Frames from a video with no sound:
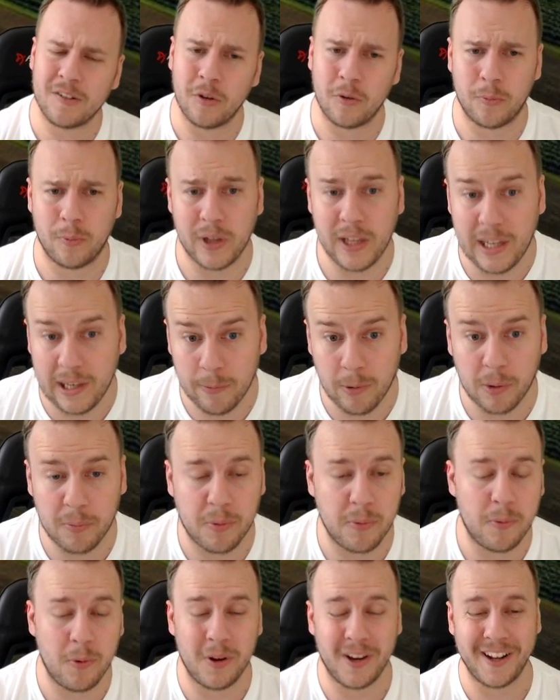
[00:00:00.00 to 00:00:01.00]
not really what we
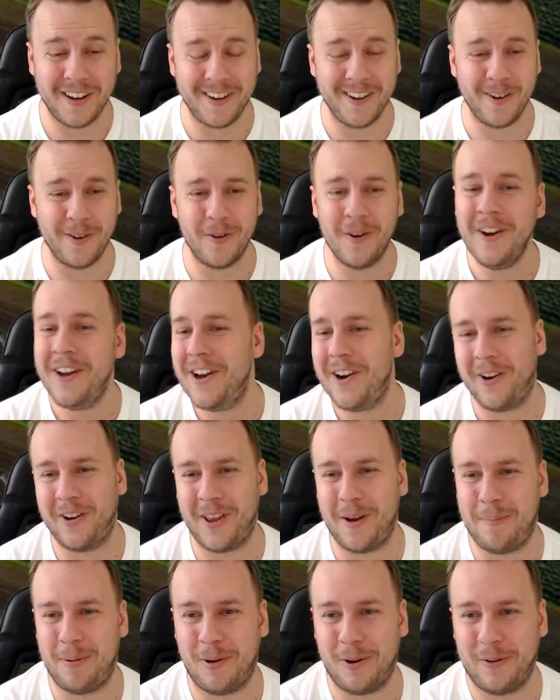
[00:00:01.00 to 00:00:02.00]
wanna do on a
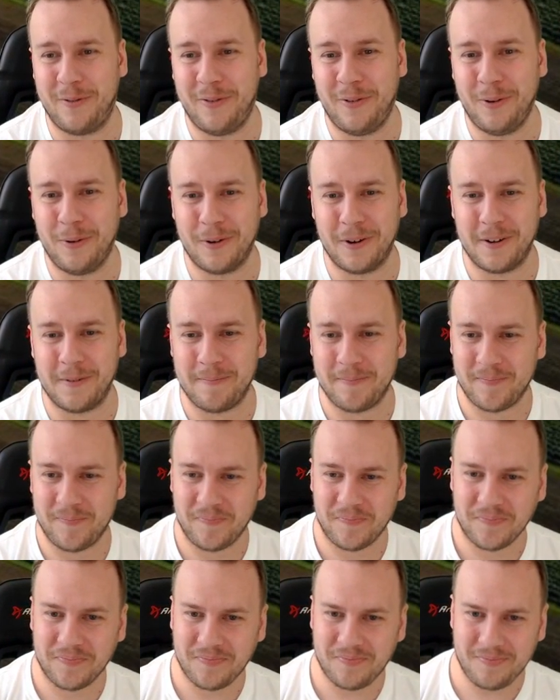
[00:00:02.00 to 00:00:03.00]
par 4.
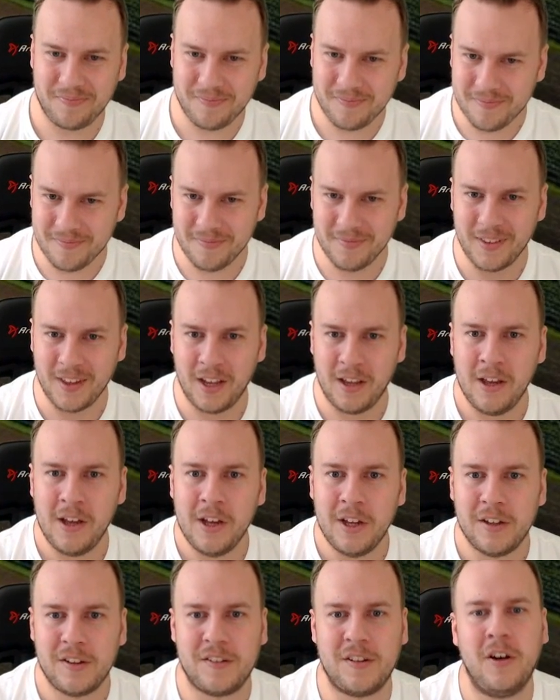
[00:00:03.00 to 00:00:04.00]

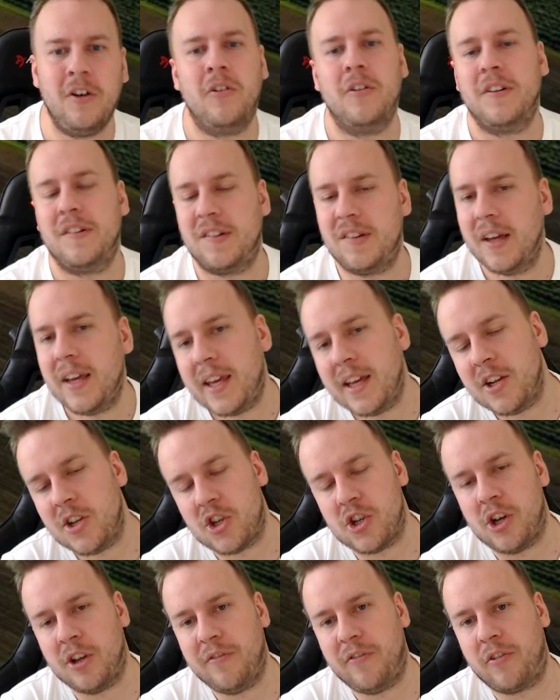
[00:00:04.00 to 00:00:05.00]
So, second
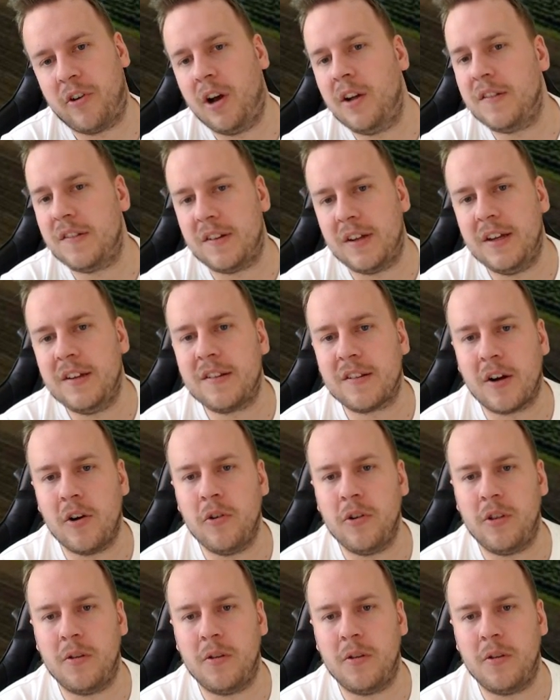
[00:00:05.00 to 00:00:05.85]
shot for us is going